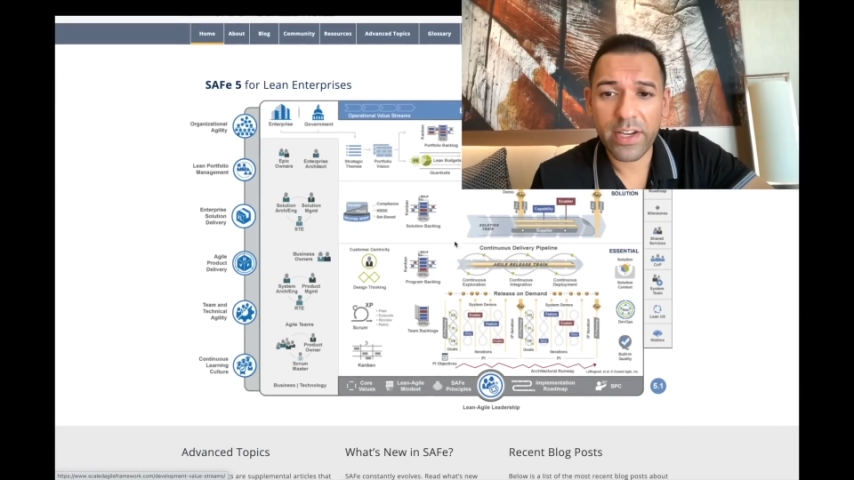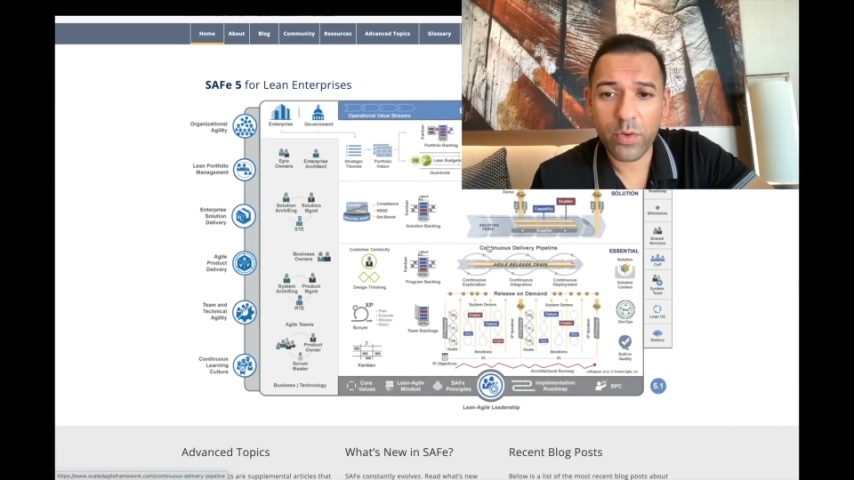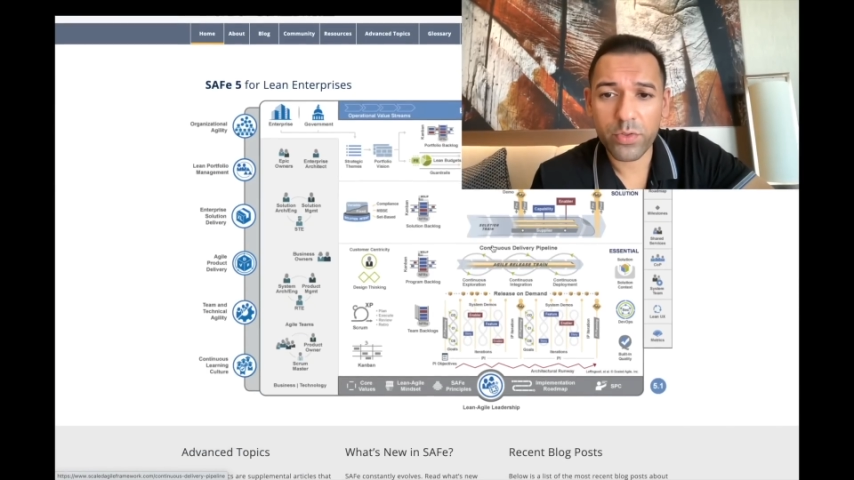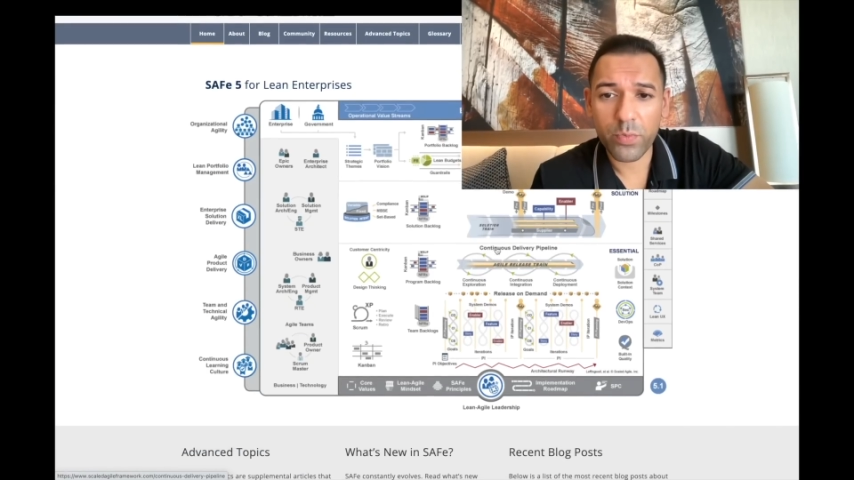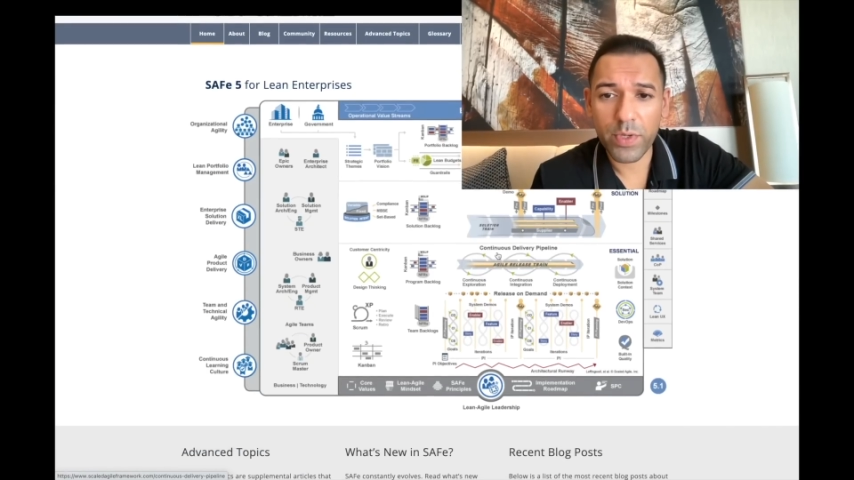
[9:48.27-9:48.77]

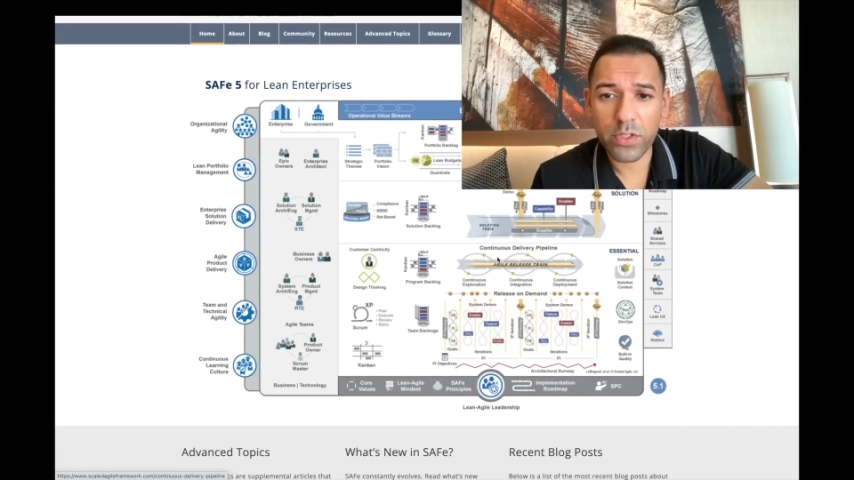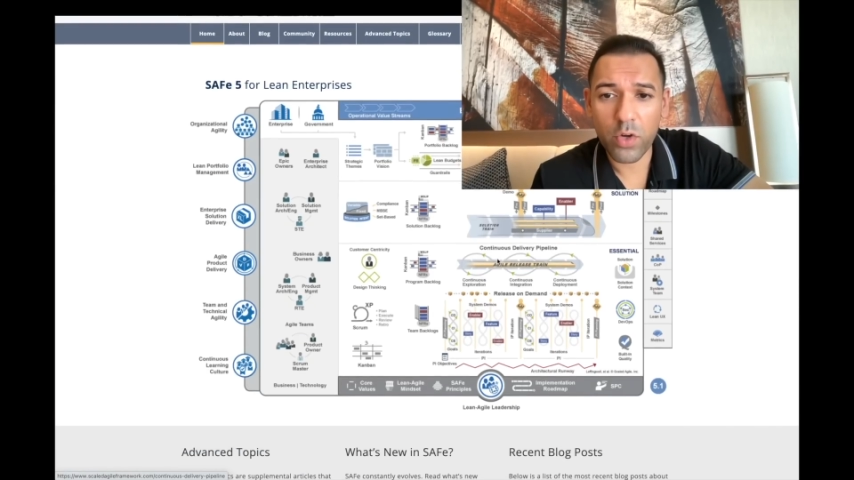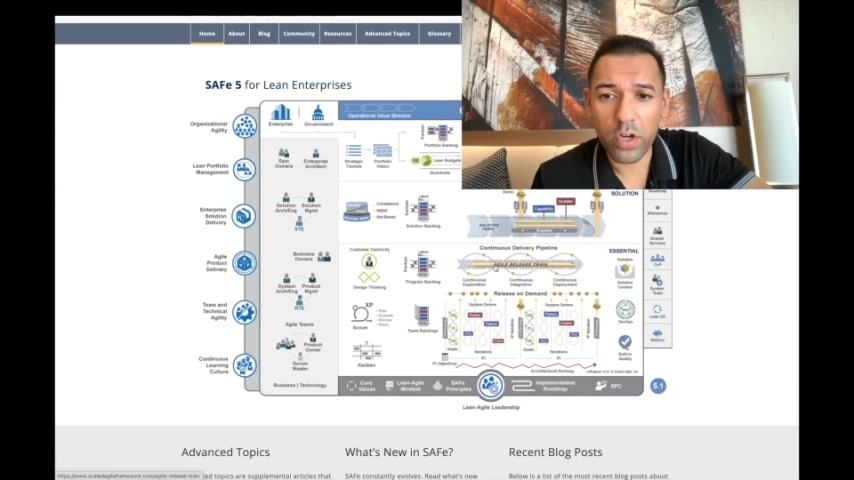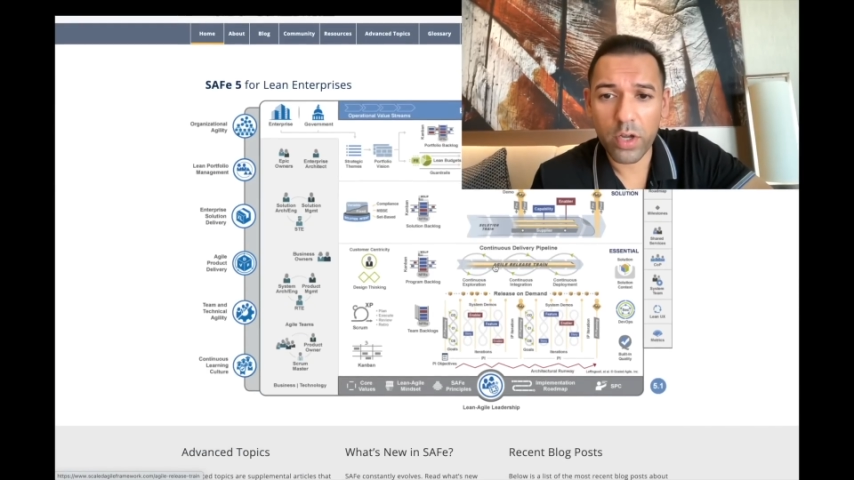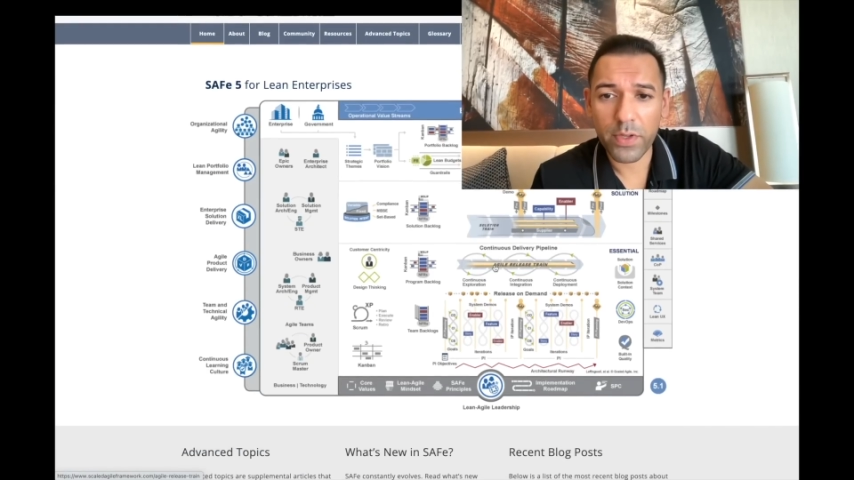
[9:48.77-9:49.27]
also we
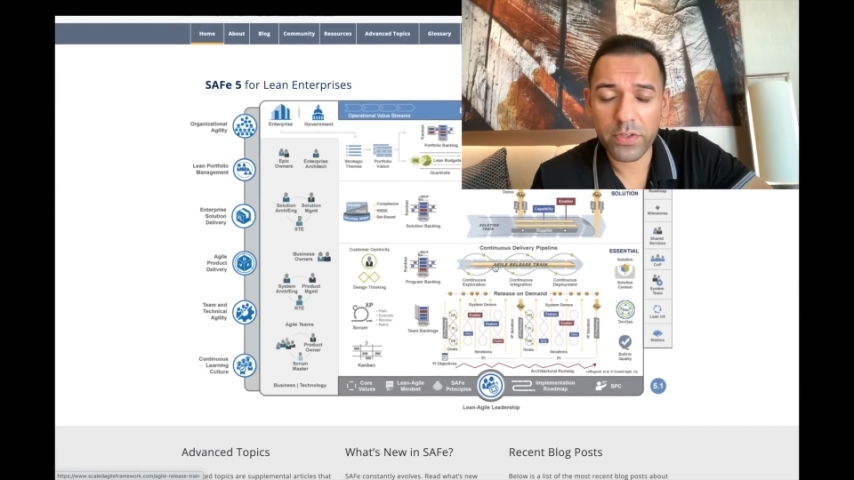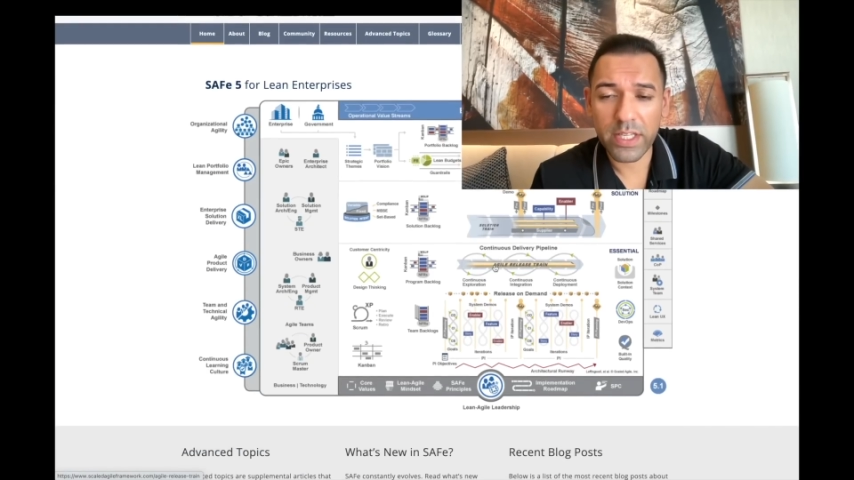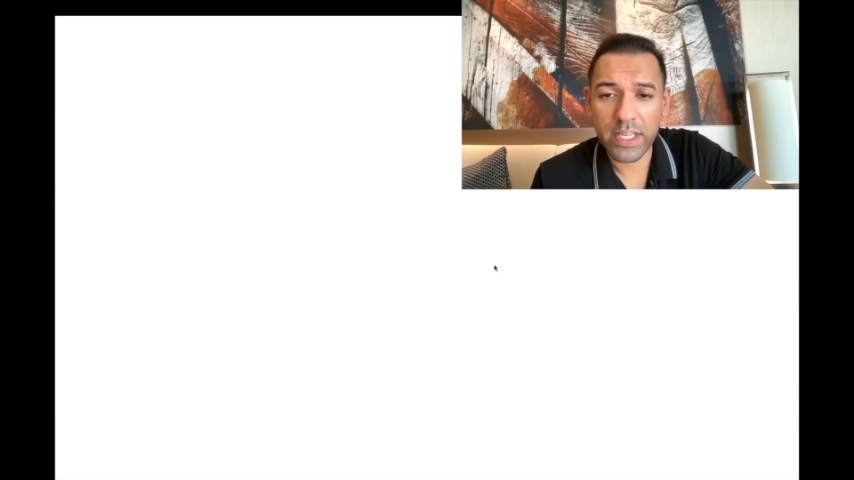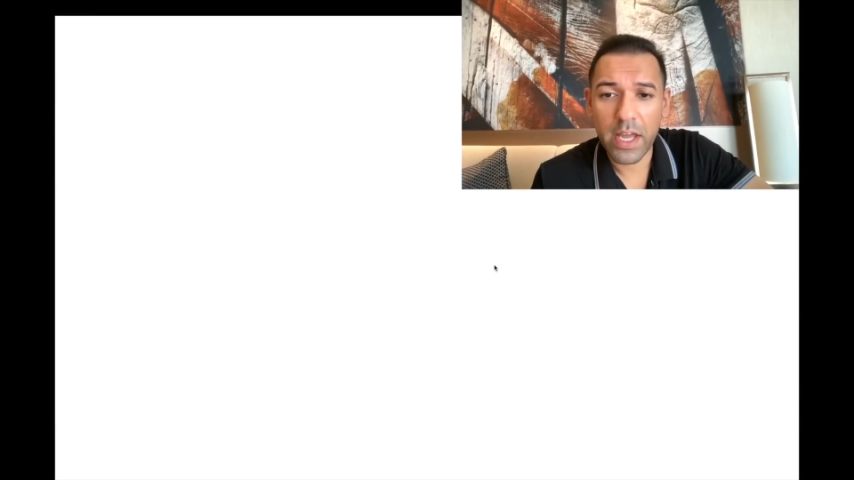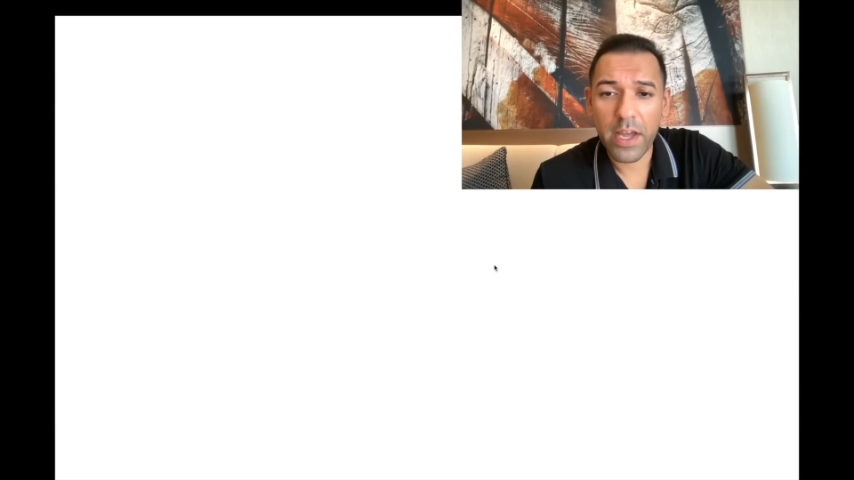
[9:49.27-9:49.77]
talk about
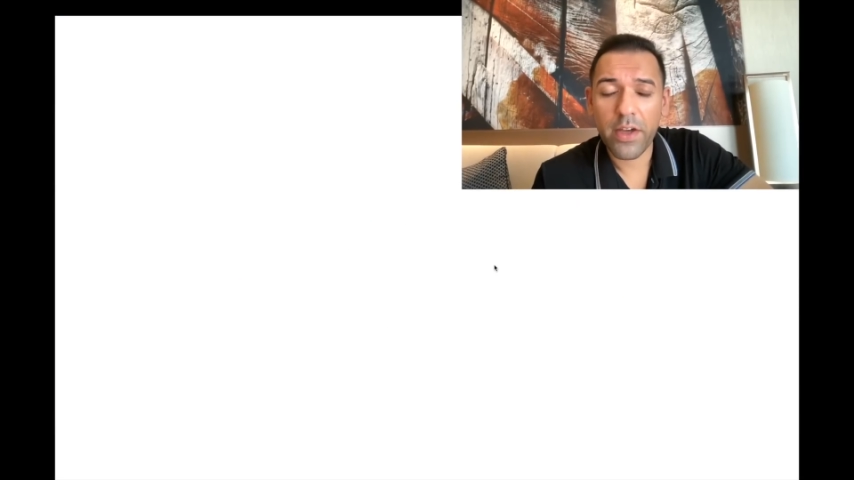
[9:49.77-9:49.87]
the